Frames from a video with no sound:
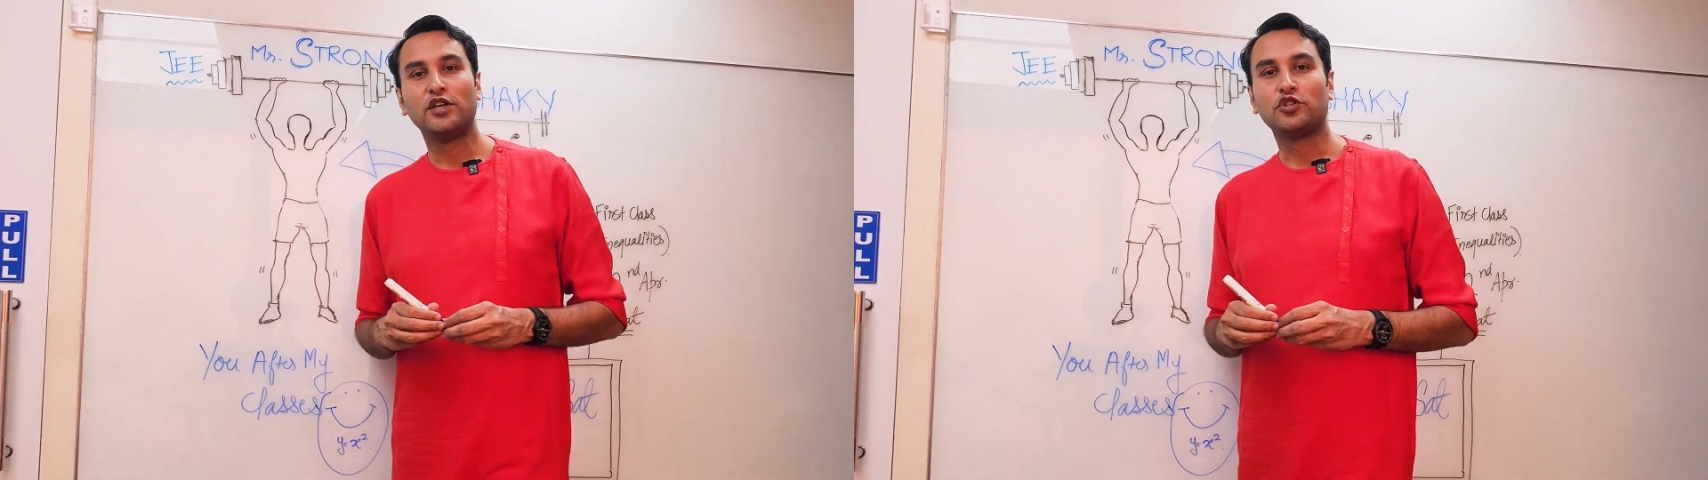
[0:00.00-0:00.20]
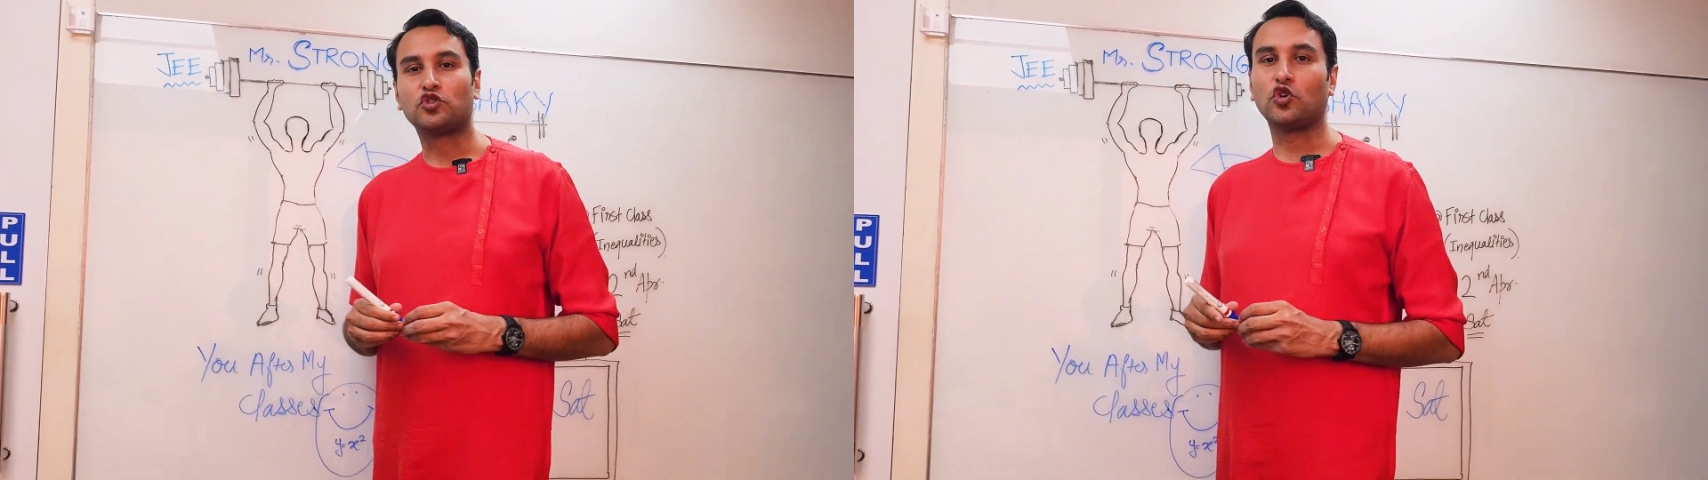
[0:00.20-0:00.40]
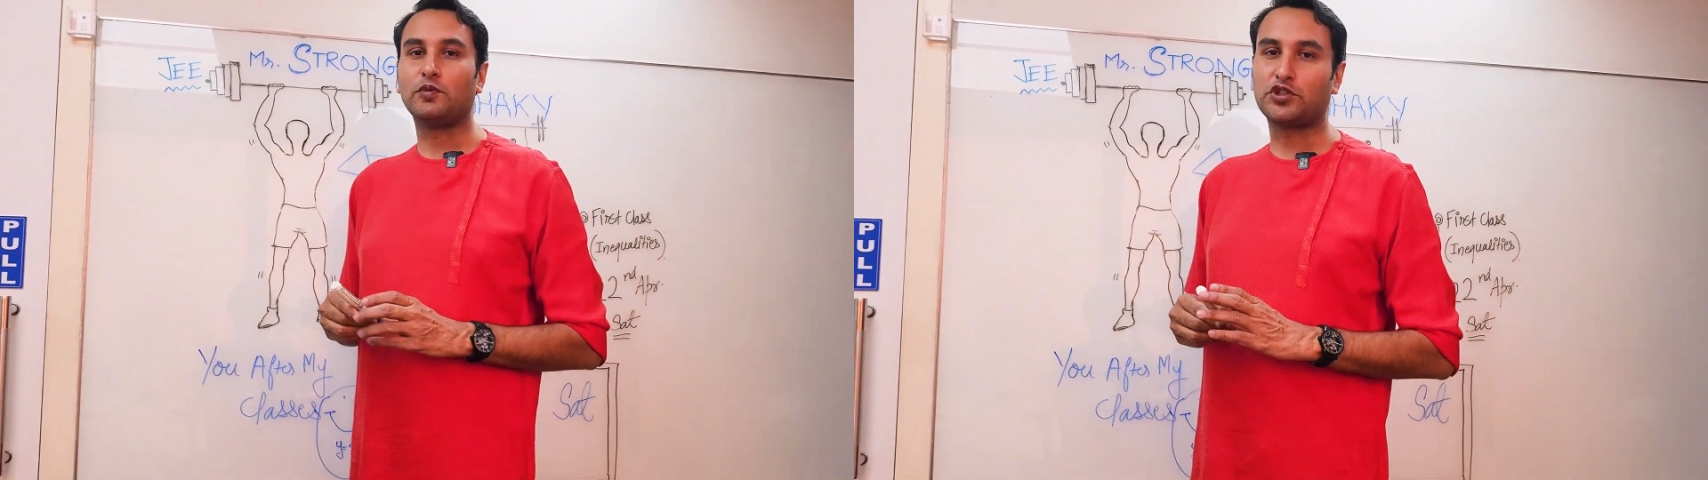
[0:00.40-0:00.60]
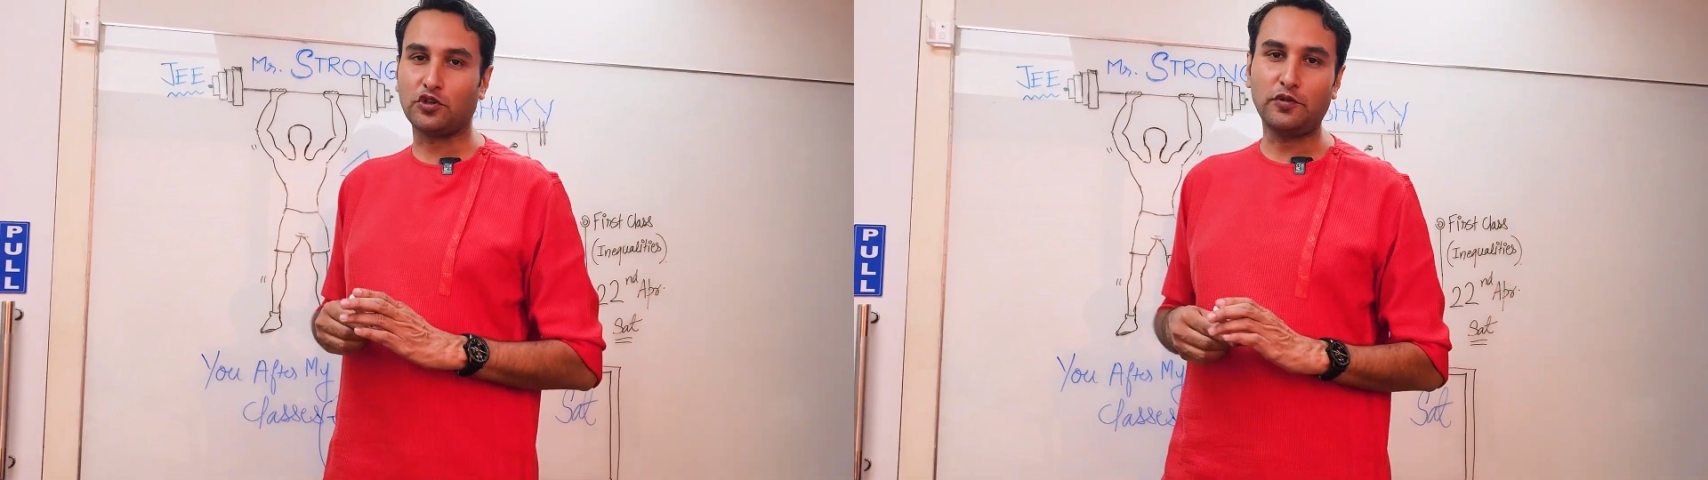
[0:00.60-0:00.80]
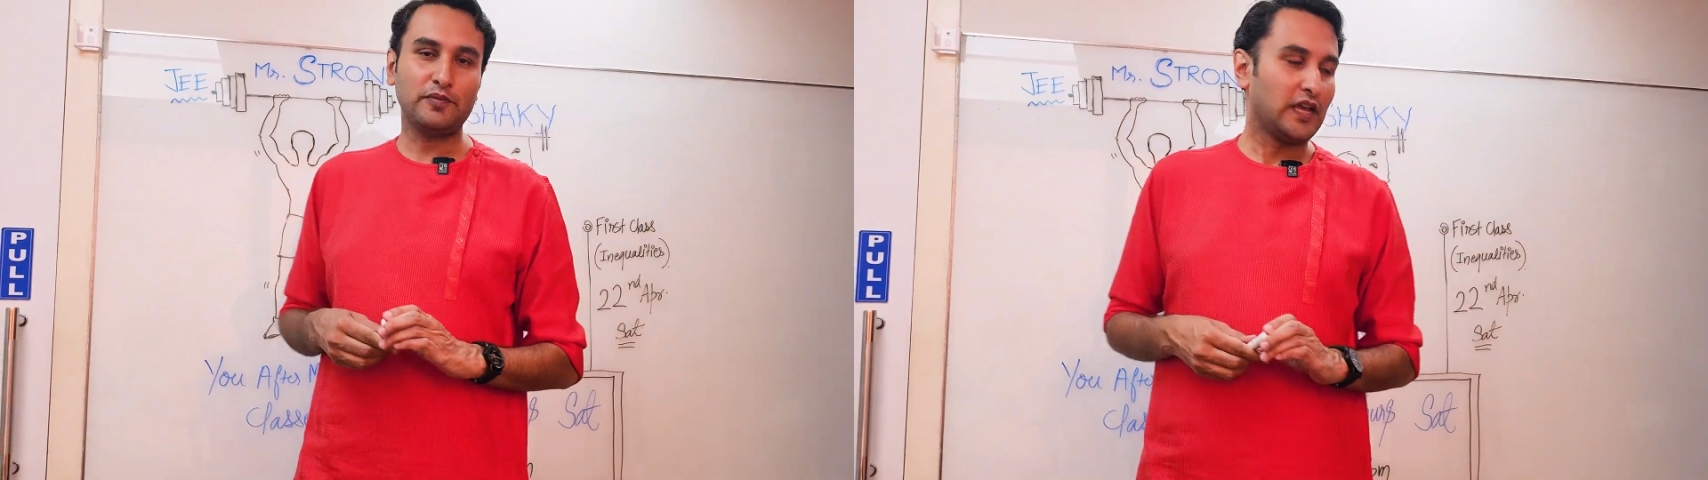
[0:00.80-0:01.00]
So,
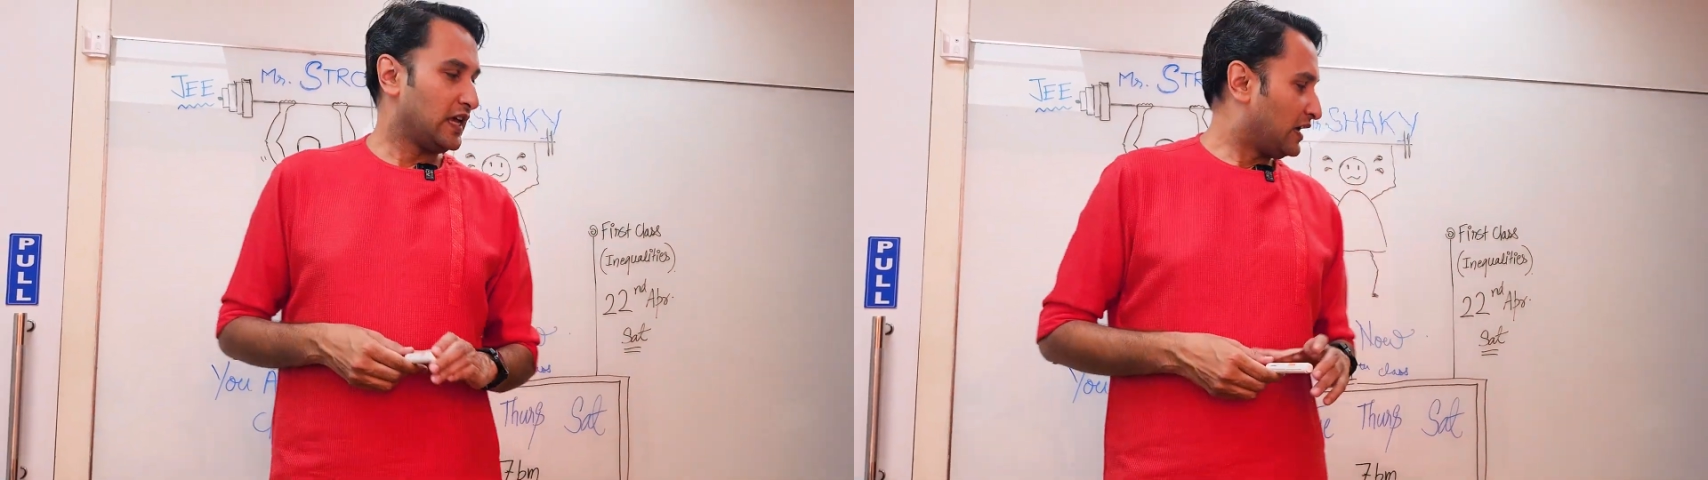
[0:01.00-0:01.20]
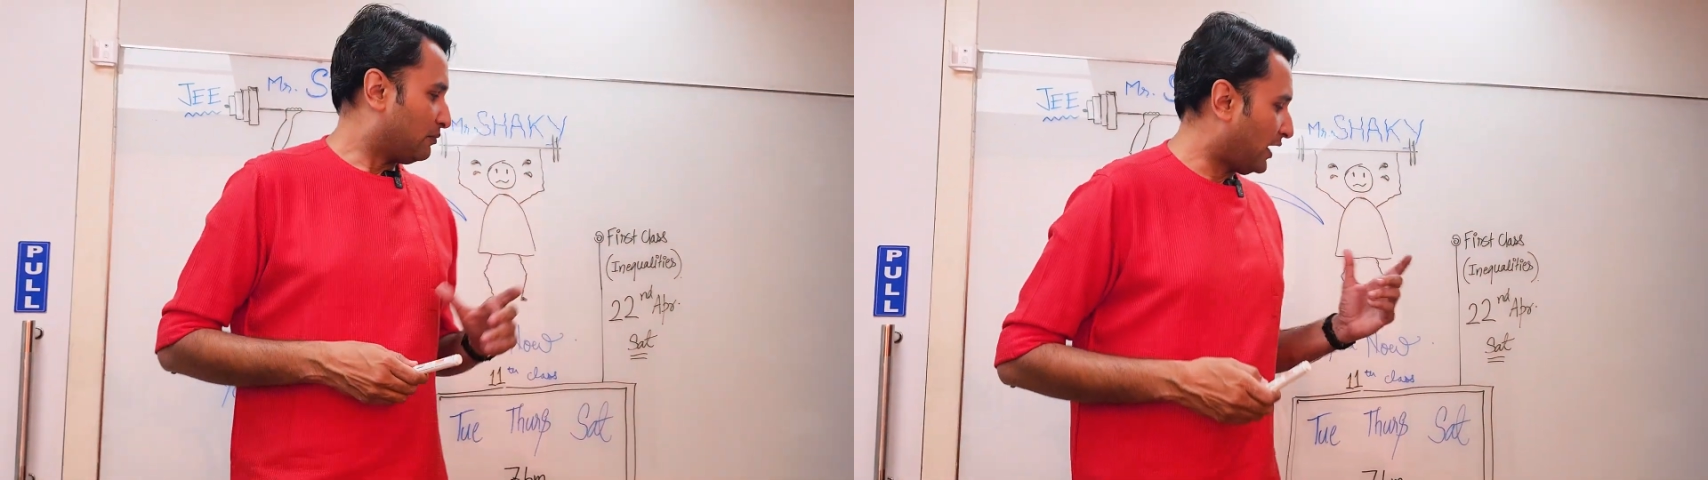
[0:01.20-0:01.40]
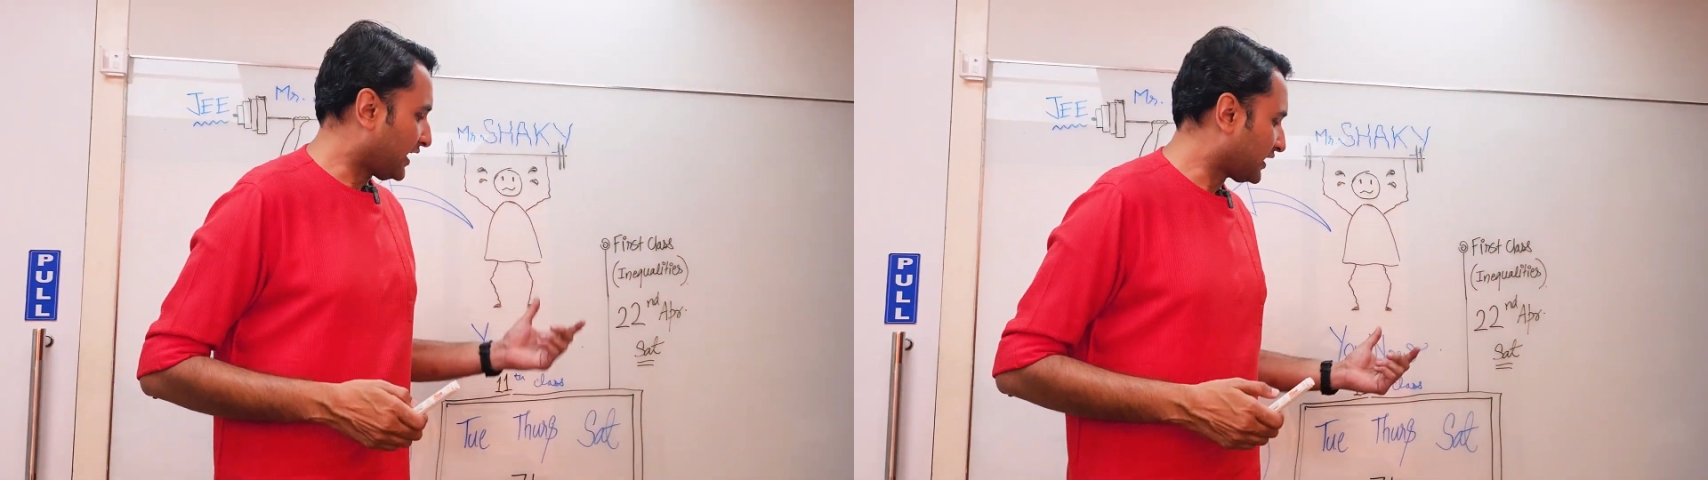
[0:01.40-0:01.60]
bacho, my